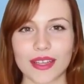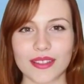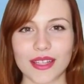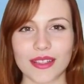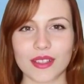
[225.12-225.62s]

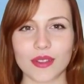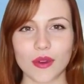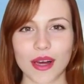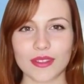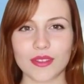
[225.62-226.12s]
This gives a
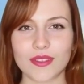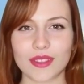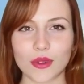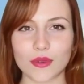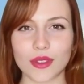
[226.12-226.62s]
grand
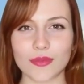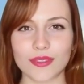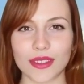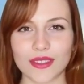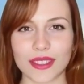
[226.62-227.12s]
total
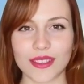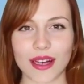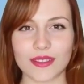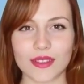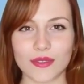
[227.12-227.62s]
of
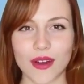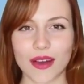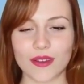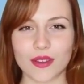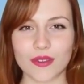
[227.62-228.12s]

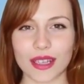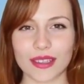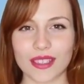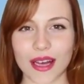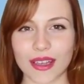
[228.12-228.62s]
£50,000
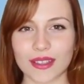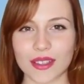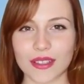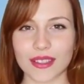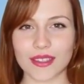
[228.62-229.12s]
being
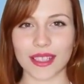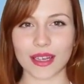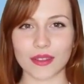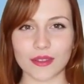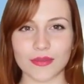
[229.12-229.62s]
taxed in this
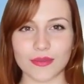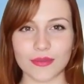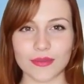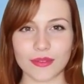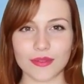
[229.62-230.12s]
year.
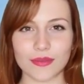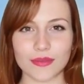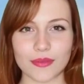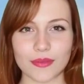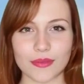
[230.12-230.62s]

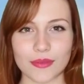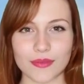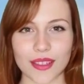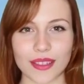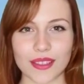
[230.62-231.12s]

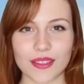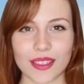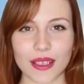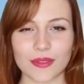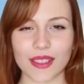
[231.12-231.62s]
That is
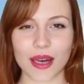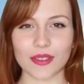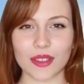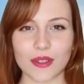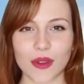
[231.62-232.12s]

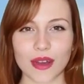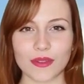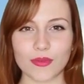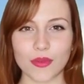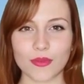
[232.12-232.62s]

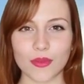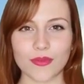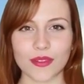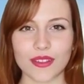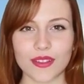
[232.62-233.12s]
£10,000 more
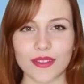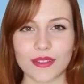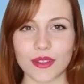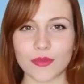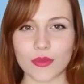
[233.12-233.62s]
profits
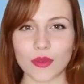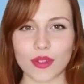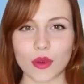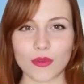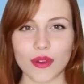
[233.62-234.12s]
than we
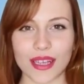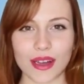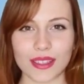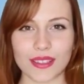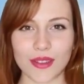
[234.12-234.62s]
would
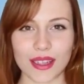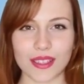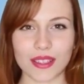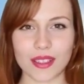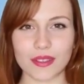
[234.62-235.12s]
normally have
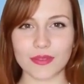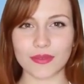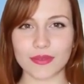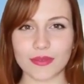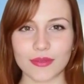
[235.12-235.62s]
expected.
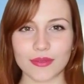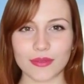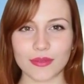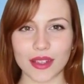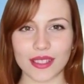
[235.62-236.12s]

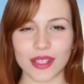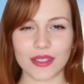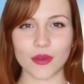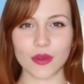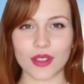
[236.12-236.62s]
This
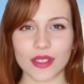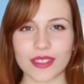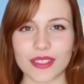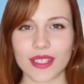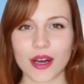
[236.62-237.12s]
could push
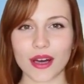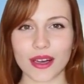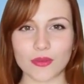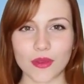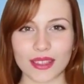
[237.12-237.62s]
us into
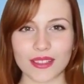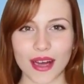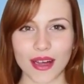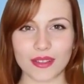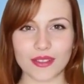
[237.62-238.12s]
higher rate
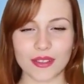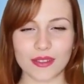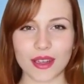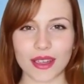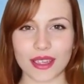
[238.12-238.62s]
tax
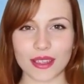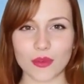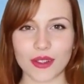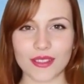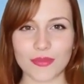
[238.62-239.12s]
and
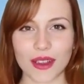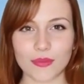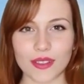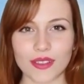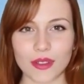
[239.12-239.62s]
increased
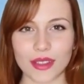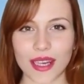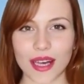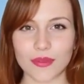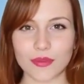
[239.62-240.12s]
payments on
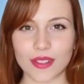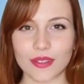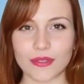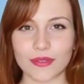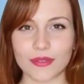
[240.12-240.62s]
account.